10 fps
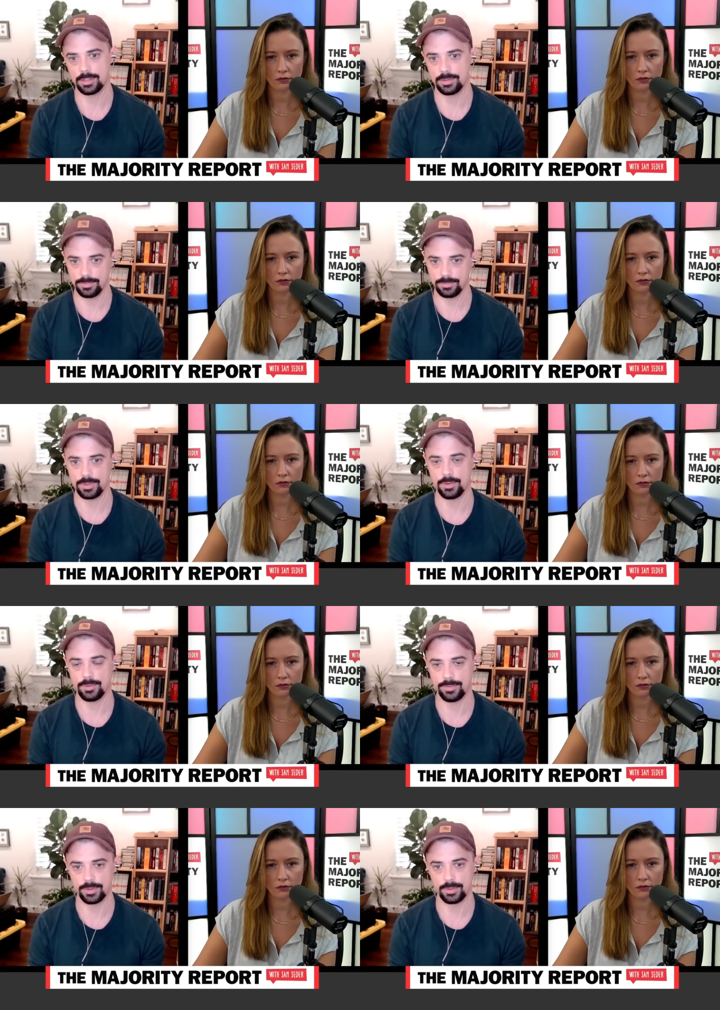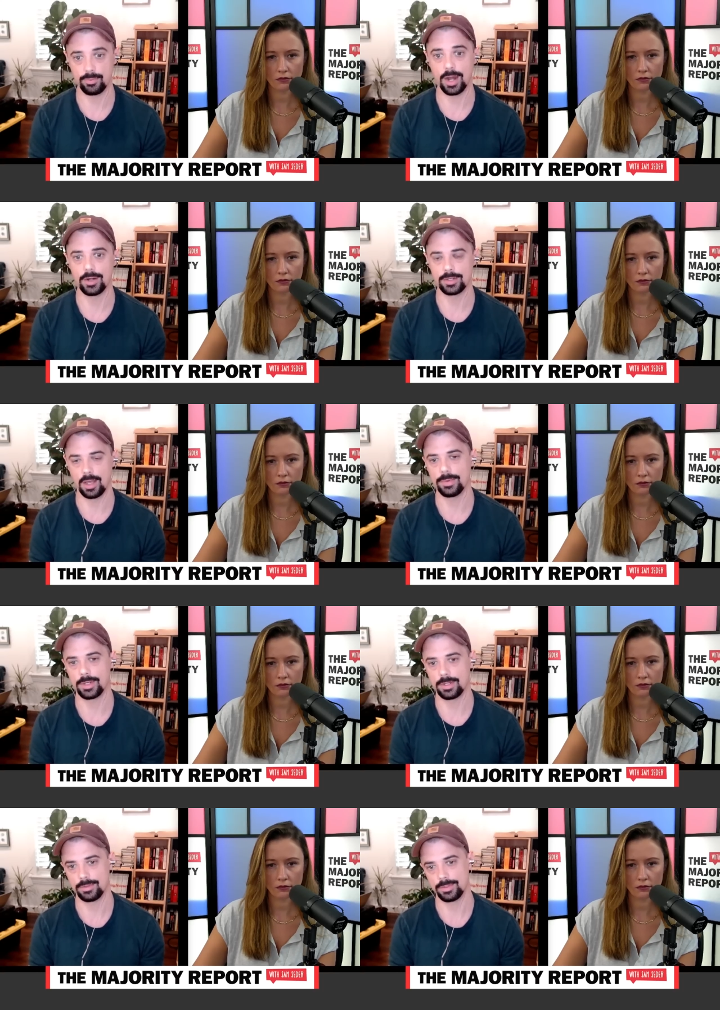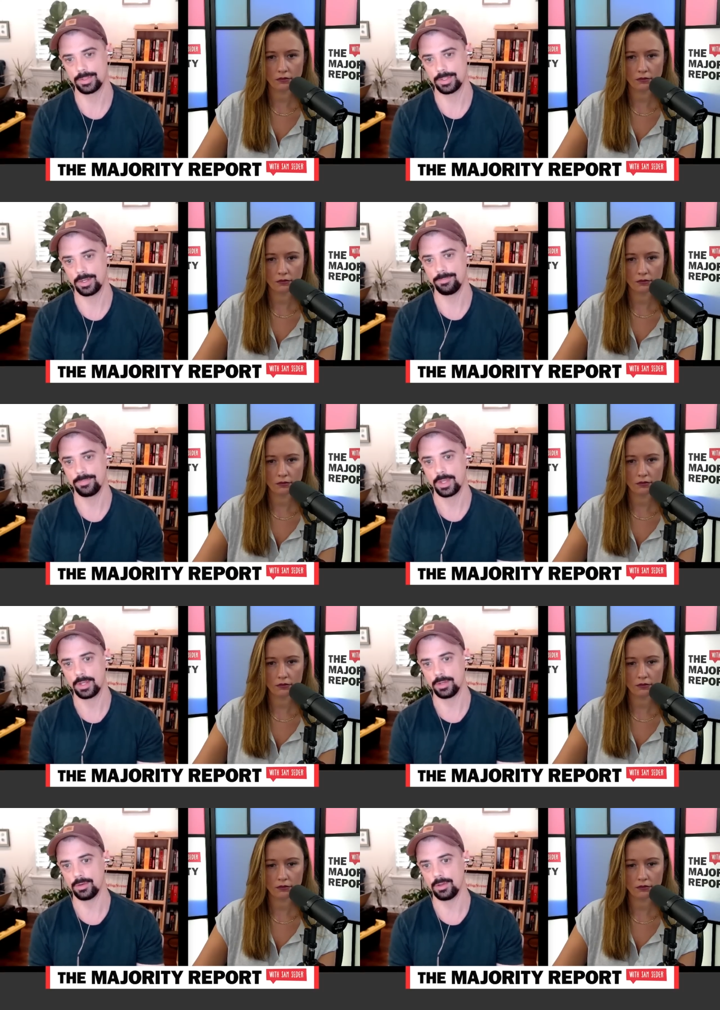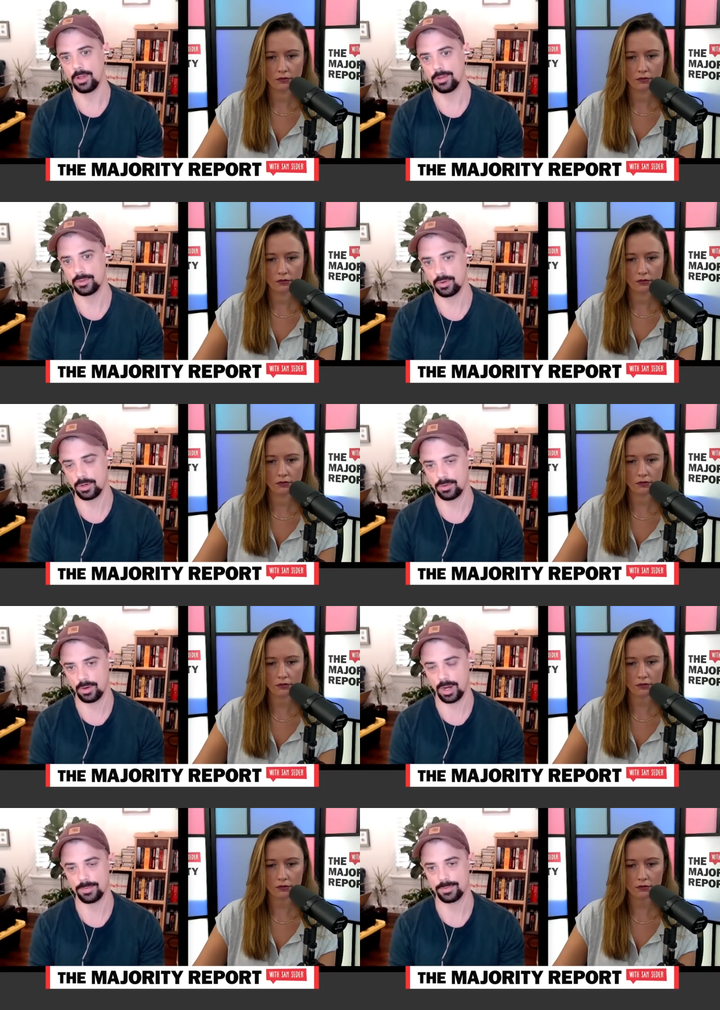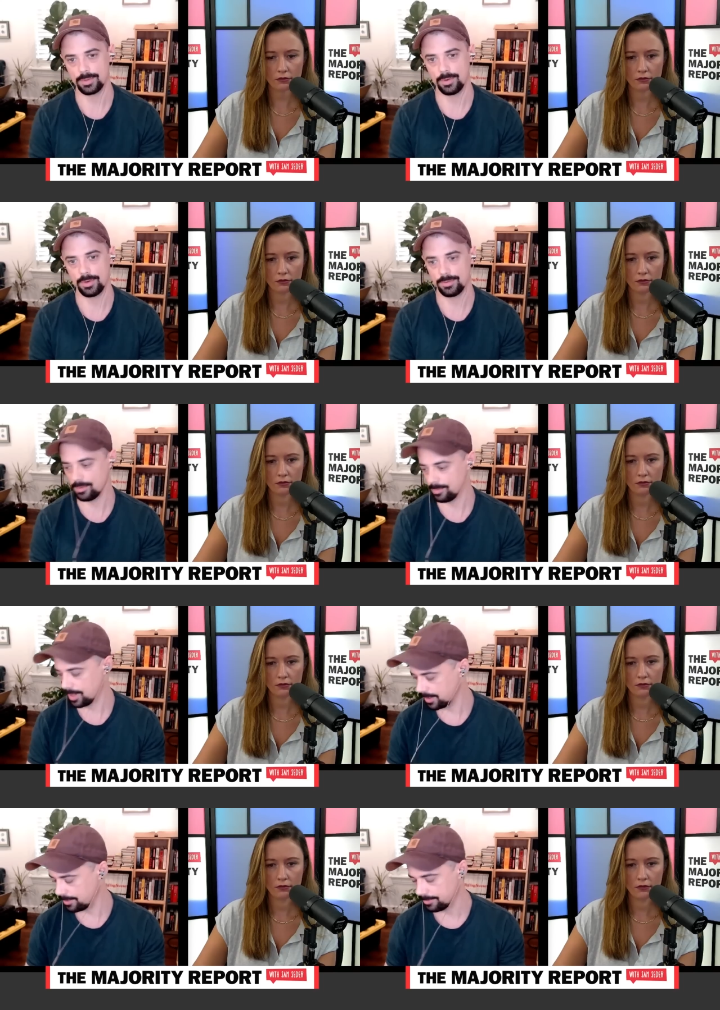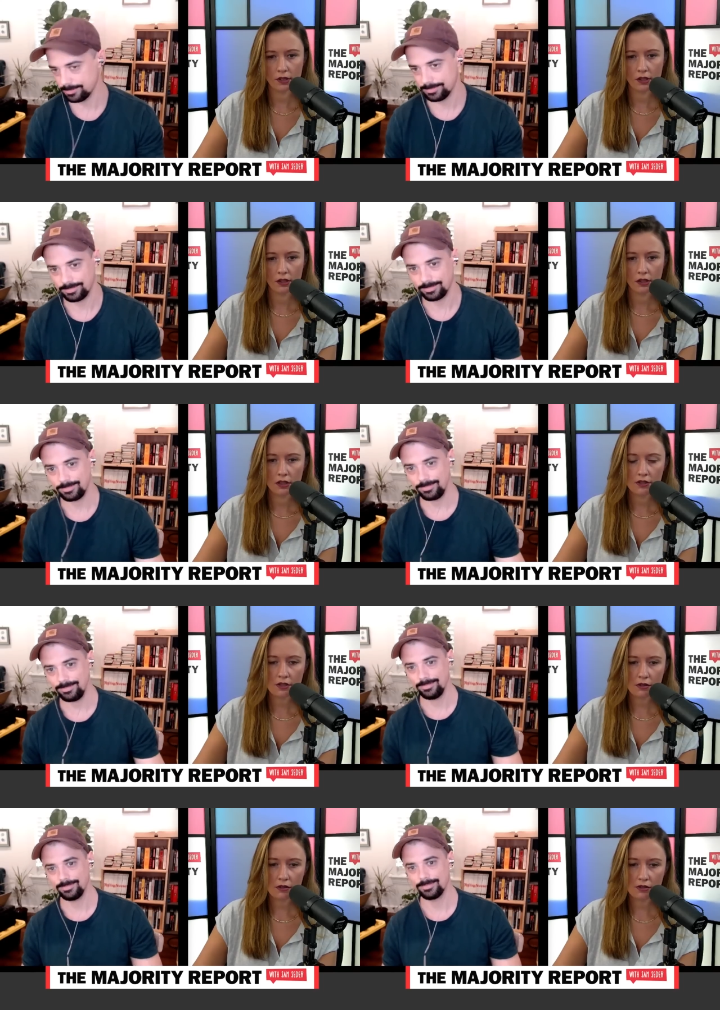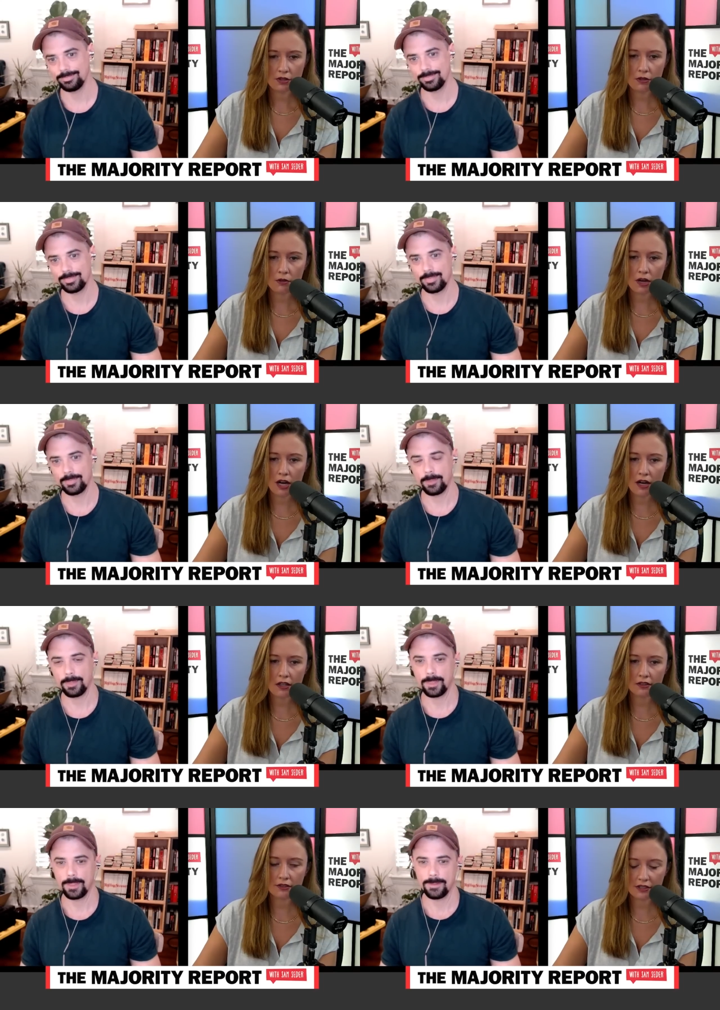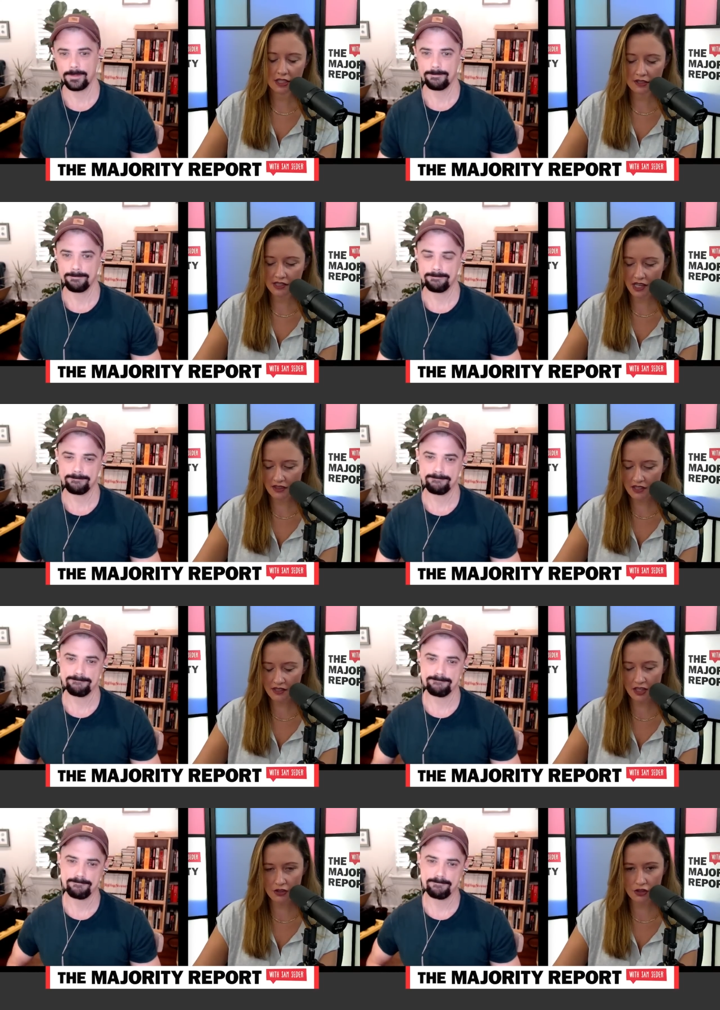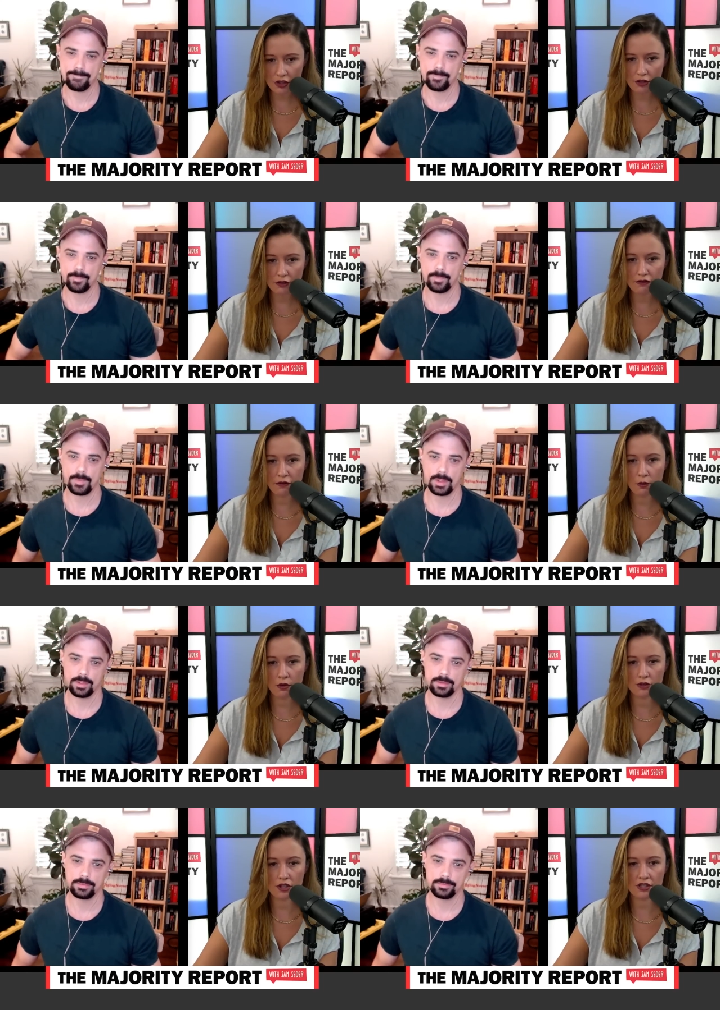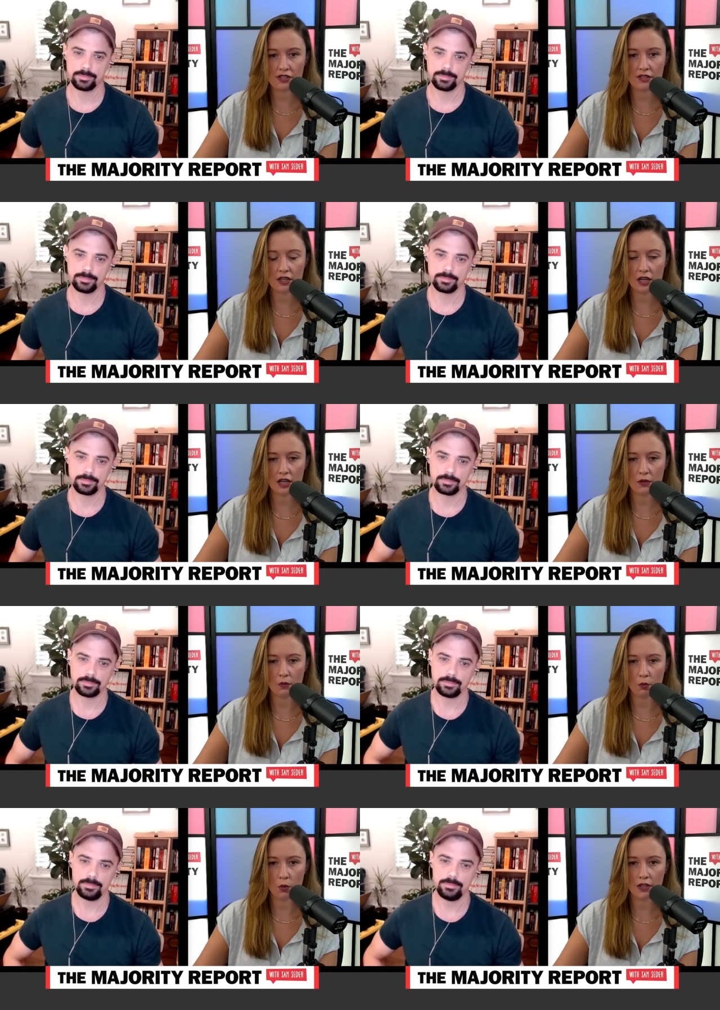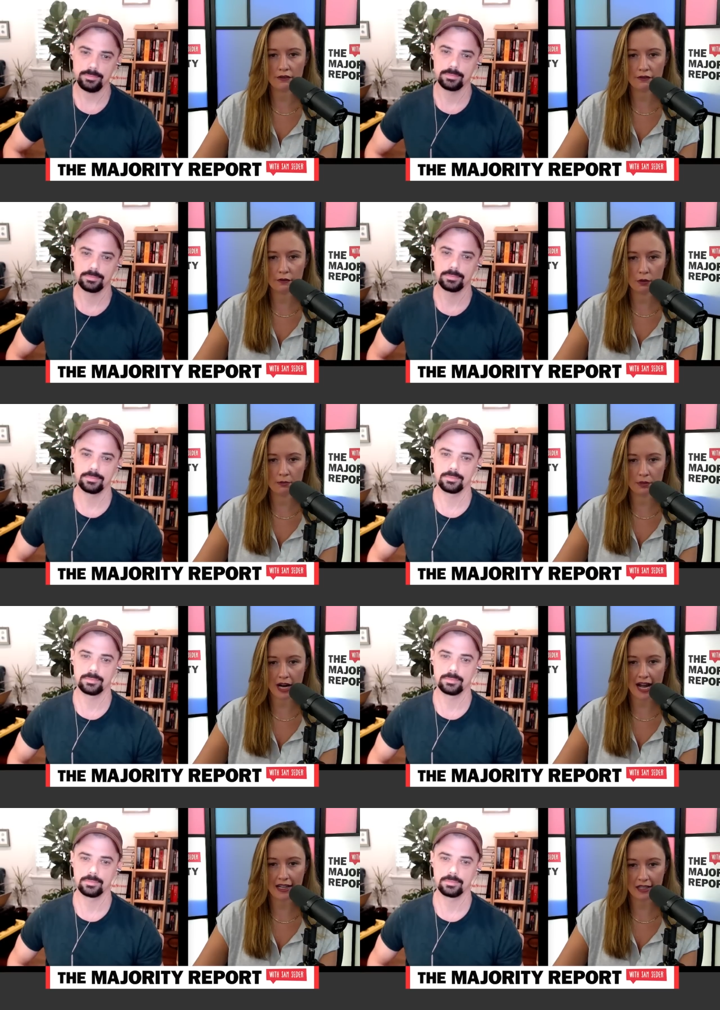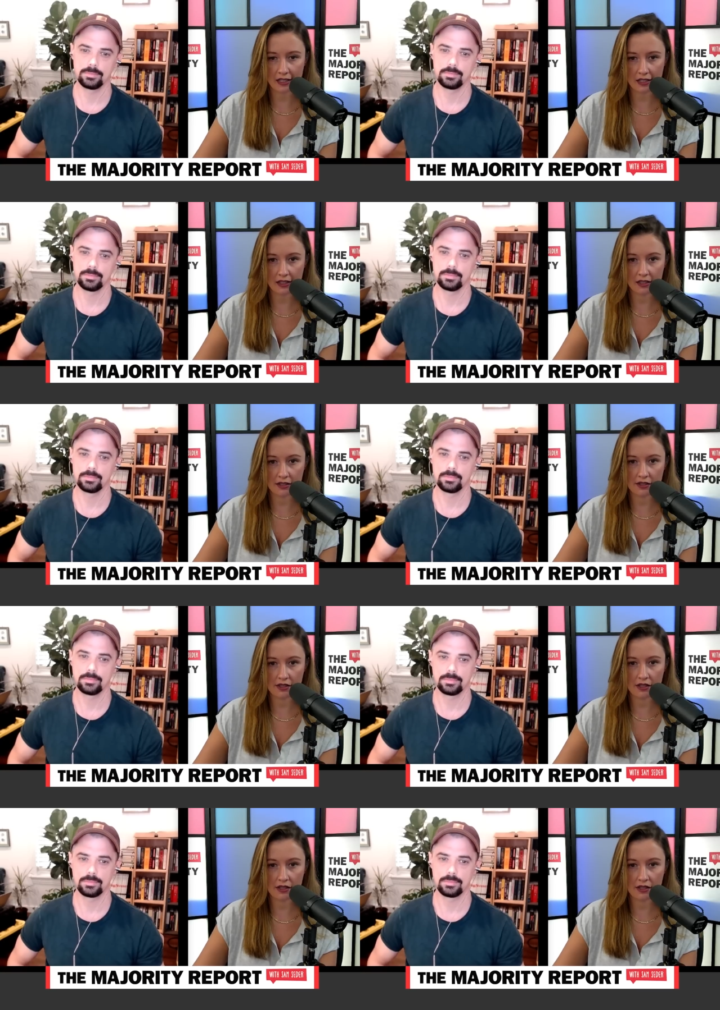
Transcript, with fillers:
Speaker 1: the the prior topic, which is a lot of the drug crime that was going on in Fort Bragg.
Speaker 2: So set the stage too for just what Fort Bragg is